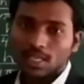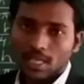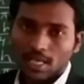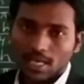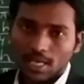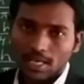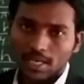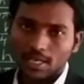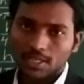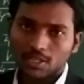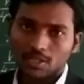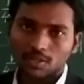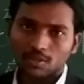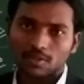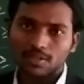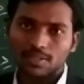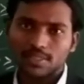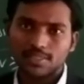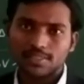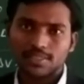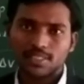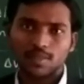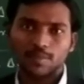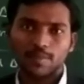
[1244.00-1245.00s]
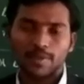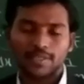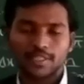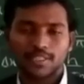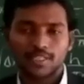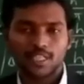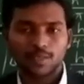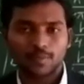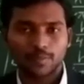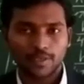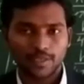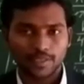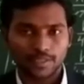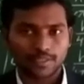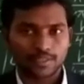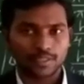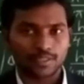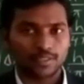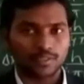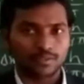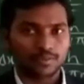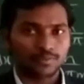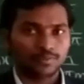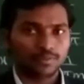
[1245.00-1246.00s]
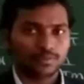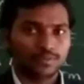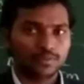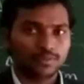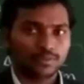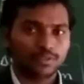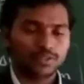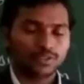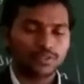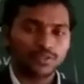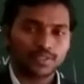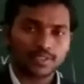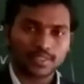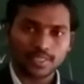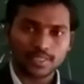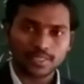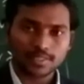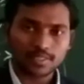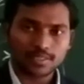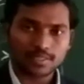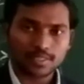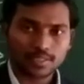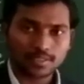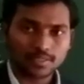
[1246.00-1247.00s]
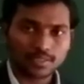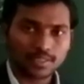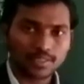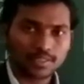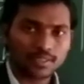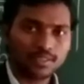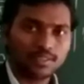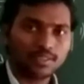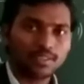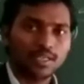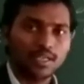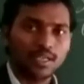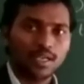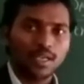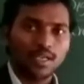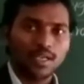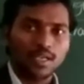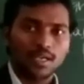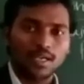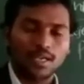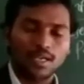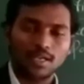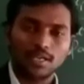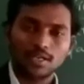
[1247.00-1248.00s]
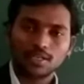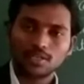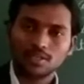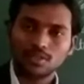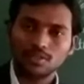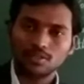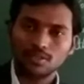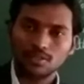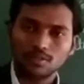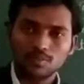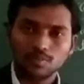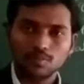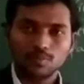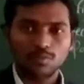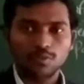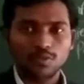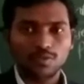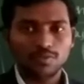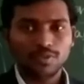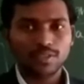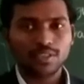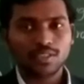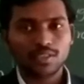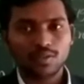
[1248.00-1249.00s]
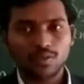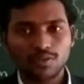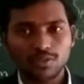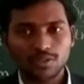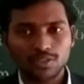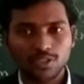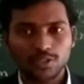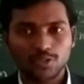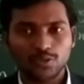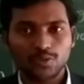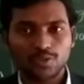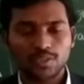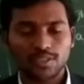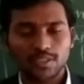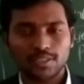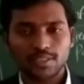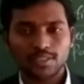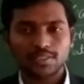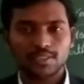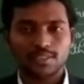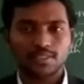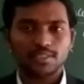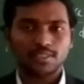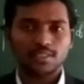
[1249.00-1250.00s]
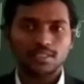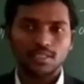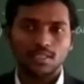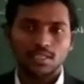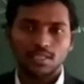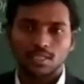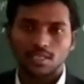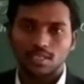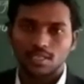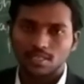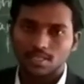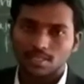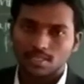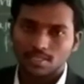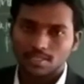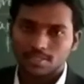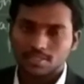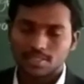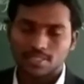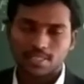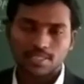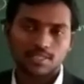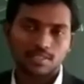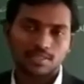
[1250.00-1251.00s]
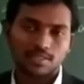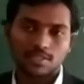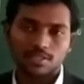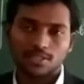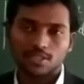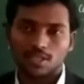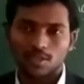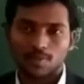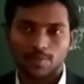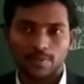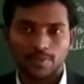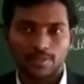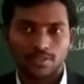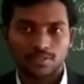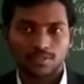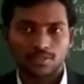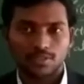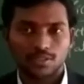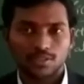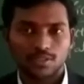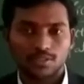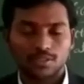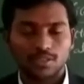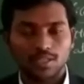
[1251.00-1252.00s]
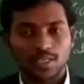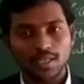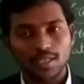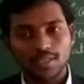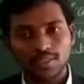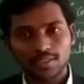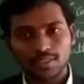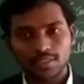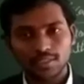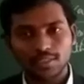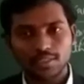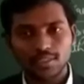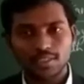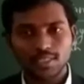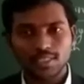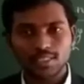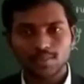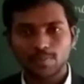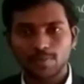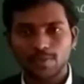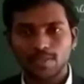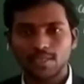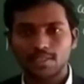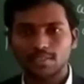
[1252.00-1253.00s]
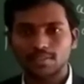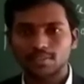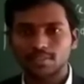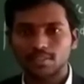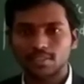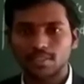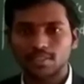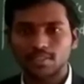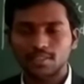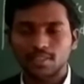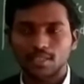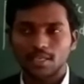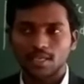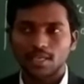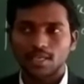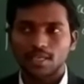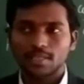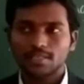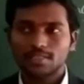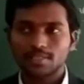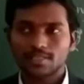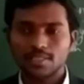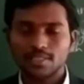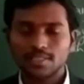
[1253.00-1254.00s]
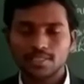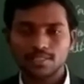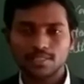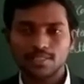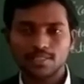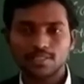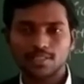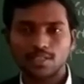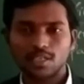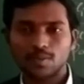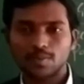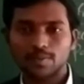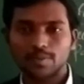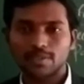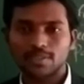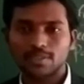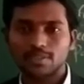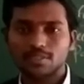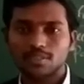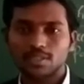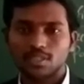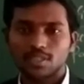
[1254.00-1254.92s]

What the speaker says: electron is a material particle. So we consider that electron moving around the nucleus in stationary orbits. And he explained that in stationary orbits